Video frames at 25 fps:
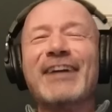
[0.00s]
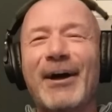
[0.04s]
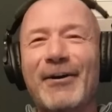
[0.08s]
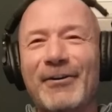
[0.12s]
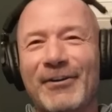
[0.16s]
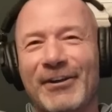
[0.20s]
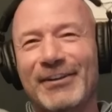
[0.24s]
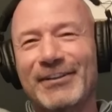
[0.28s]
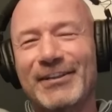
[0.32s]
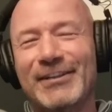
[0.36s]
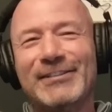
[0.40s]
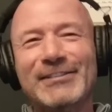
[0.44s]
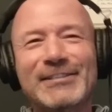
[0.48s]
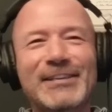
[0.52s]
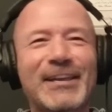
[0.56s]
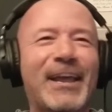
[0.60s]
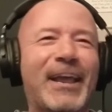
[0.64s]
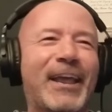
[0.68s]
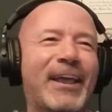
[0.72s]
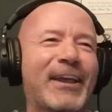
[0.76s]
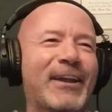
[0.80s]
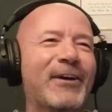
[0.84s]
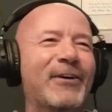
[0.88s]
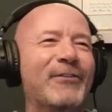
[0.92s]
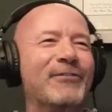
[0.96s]
How can you
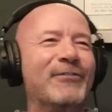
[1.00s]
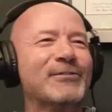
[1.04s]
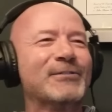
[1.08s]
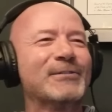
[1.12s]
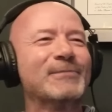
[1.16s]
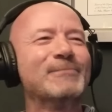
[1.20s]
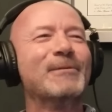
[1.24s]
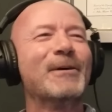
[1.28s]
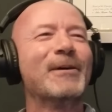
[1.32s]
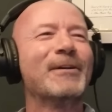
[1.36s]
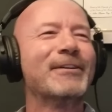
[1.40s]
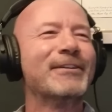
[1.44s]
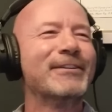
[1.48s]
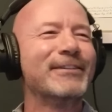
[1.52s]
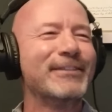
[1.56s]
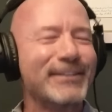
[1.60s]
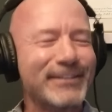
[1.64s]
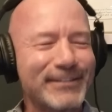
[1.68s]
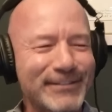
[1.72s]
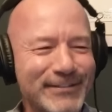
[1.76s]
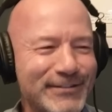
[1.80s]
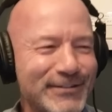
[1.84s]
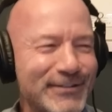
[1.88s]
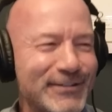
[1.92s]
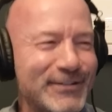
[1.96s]
take it off someone?
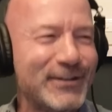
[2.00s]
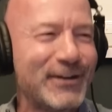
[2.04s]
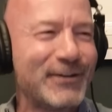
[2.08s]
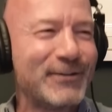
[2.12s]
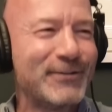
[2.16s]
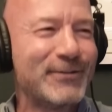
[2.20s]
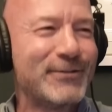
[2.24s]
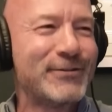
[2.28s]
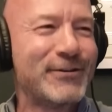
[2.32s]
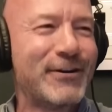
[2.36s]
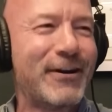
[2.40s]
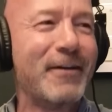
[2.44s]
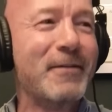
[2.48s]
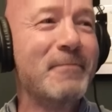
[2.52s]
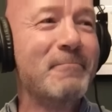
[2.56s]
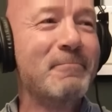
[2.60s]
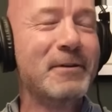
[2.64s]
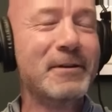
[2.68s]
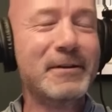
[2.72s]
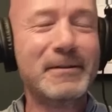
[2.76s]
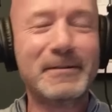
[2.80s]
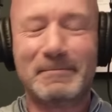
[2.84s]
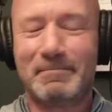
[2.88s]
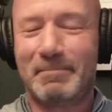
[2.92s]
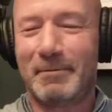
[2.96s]
You just got to try and
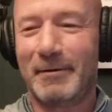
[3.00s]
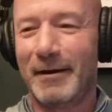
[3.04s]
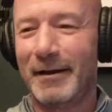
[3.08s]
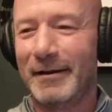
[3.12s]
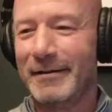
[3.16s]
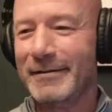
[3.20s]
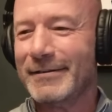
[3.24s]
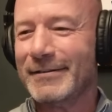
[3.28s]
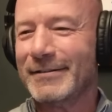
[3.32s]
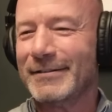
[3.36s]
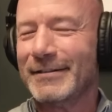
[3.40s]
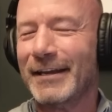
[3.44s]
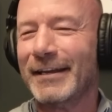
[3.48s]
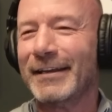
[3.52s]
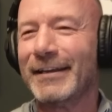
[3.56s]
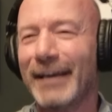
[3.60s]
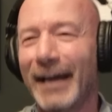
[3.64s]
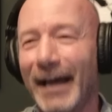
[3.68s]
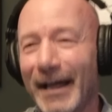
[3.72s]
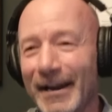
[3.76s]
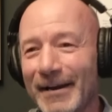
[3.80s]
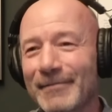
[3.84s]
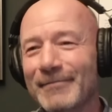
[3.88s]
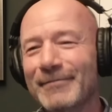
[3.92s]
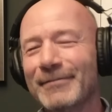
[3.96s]
be as polite as you
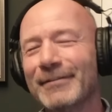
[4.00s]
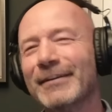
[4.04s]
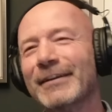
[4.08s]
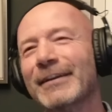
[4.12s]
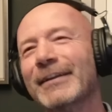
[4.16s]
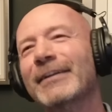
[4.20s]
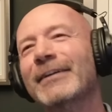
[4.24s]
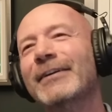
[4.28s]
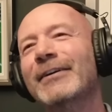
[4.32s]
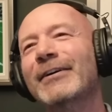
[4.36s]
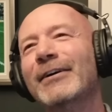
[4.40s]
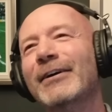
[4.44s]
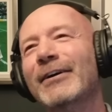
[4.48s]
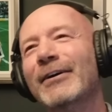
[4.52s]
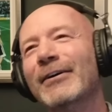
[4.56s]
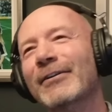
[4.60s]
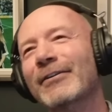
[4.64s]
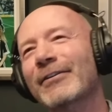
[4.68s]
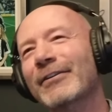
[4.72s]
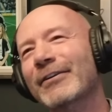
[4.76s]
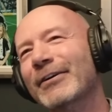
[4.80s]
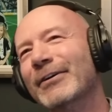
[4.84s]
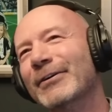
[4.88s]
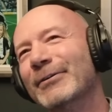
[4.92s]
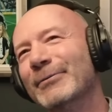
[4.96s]
can. I'm thinking, oh
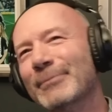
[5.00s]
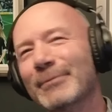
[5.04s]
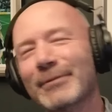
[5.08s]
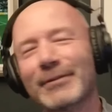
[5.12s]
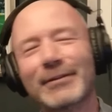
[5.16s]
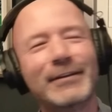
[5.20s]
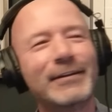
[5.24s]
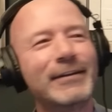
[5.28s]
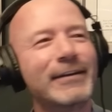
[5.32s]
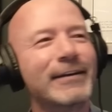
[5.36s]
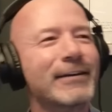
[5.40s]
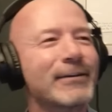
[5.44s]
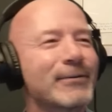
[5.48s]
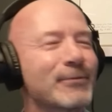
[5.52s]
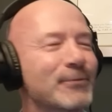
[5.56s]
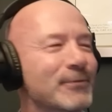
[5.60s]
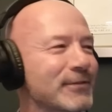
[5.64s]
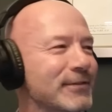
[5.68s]
no, but yeah, yeah